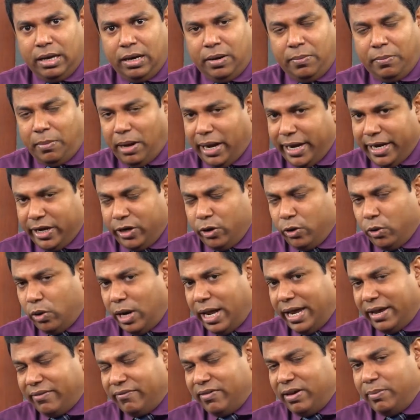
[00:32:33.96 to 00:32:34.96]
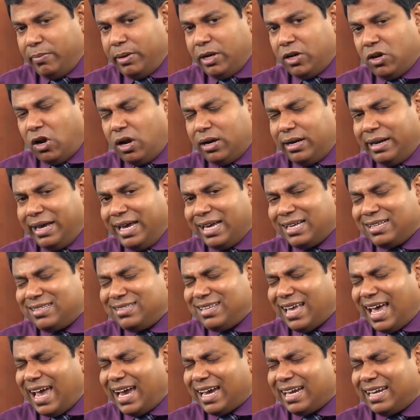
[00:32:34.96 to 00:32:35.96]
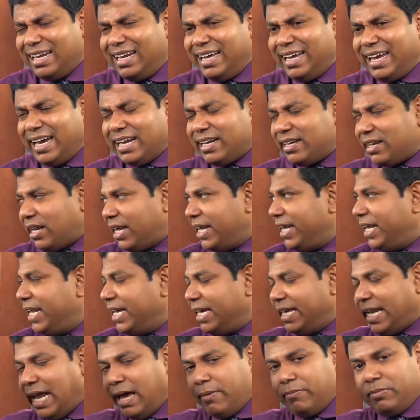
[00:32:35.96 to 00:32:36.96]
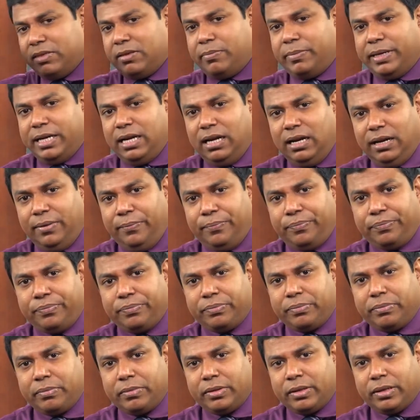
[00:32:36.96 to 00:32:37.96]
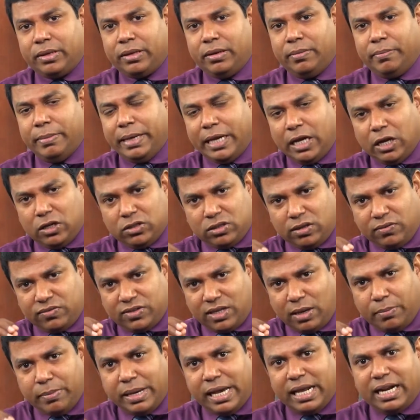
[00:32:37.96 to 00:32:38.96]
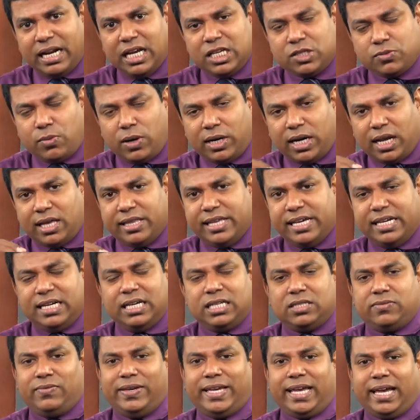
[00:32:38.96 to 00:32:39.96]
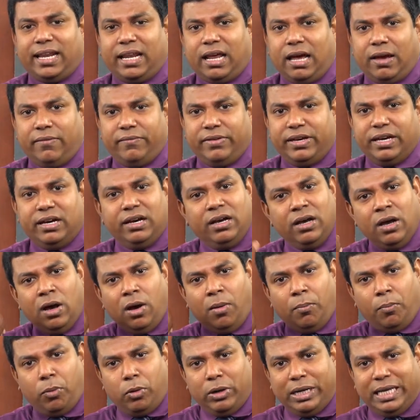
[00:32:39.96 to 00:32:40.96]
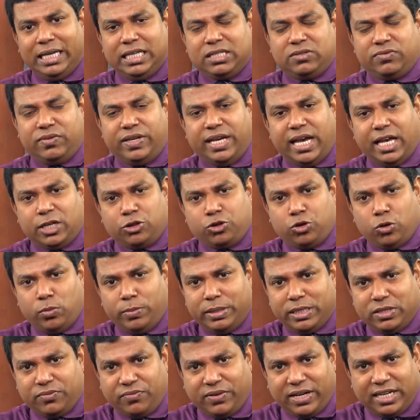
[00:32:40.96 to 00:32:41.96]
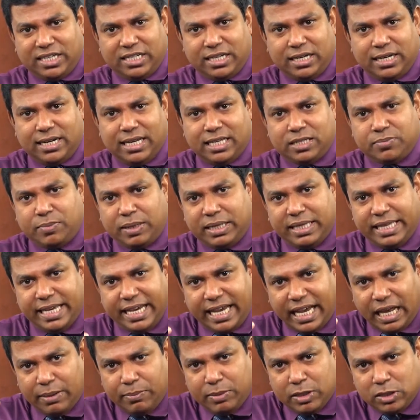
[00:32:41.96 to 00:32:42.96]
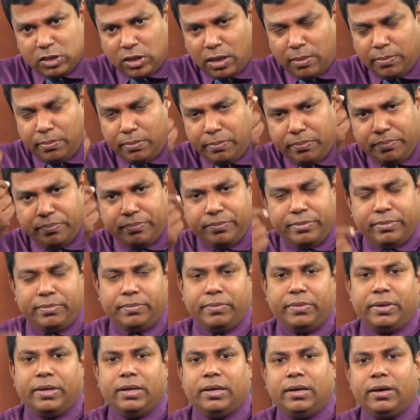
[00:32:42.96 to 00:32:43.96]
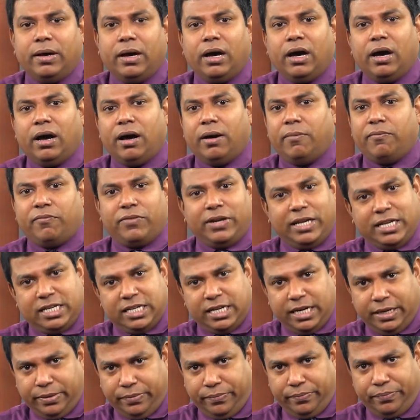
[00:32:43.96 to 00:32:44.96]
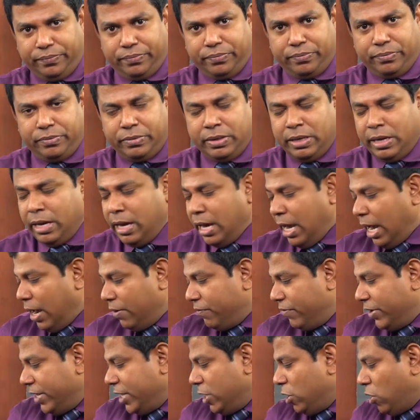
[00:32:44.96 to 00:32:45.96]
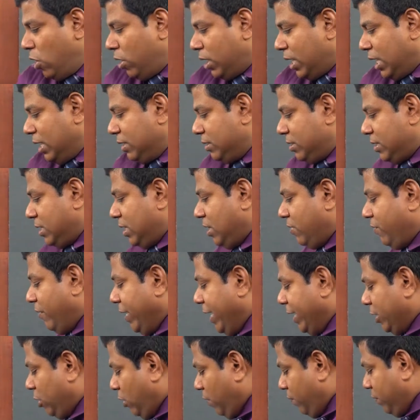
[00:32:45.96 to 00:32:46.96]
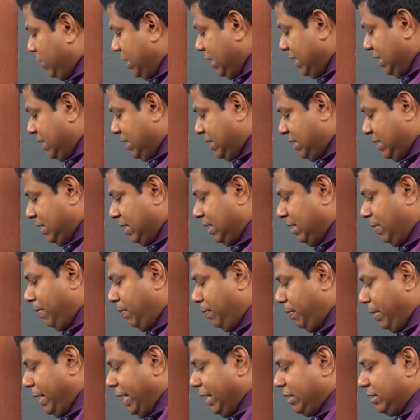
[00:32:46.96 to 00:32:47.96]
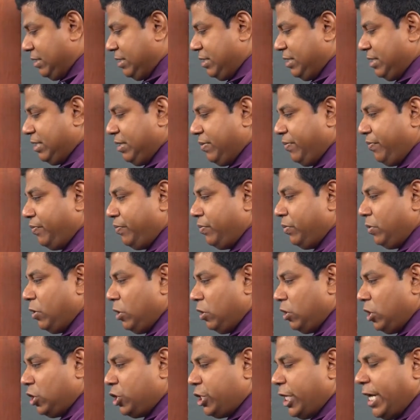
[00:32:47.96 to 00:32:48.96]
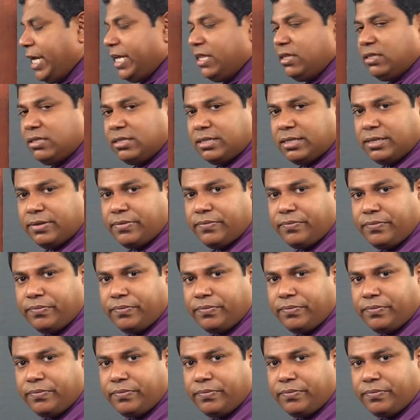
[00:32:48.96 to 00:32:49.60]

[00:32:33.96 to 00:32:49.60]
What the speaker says: Mind you, like we may not exactly get 90 gram in the middle because of some errors. What are the errors we can have here? Pulleys, we assume it's frictionless, but there can be some friction. And we did not consider the weight of these plates, the chains.